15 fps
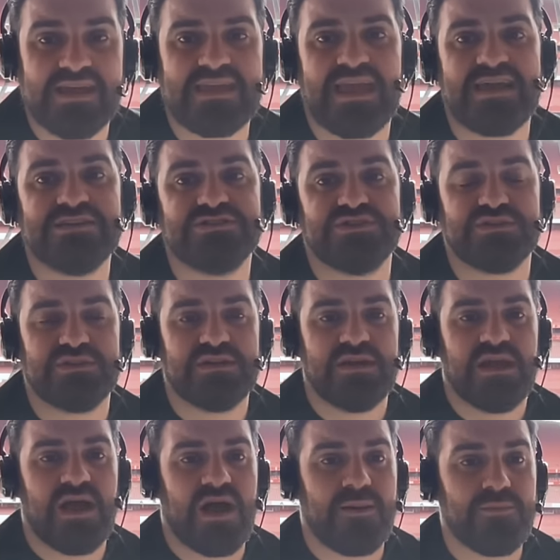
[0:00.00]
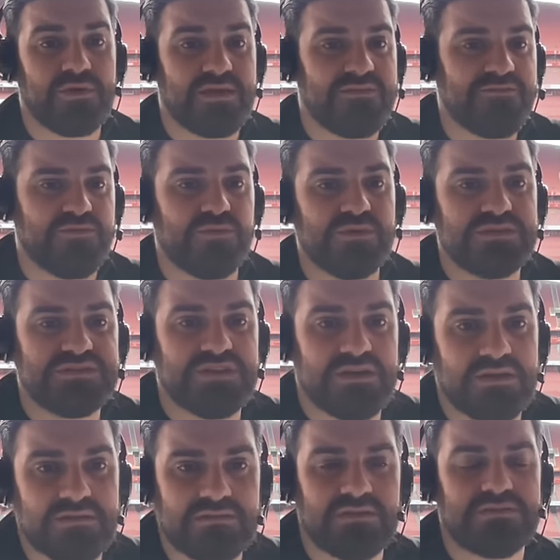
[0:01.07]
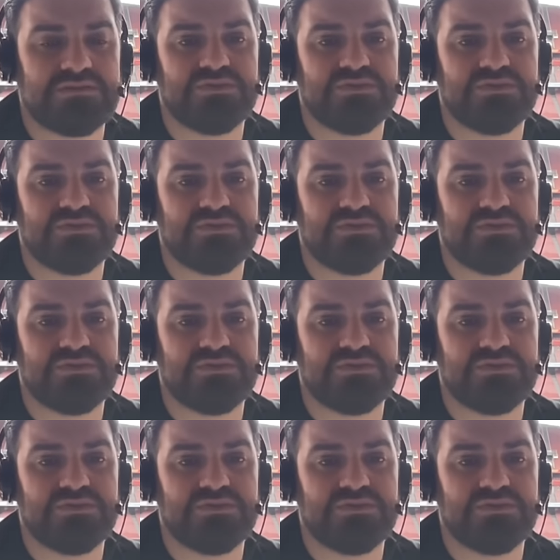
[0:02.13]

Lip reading: occasion. I'm looking forward to the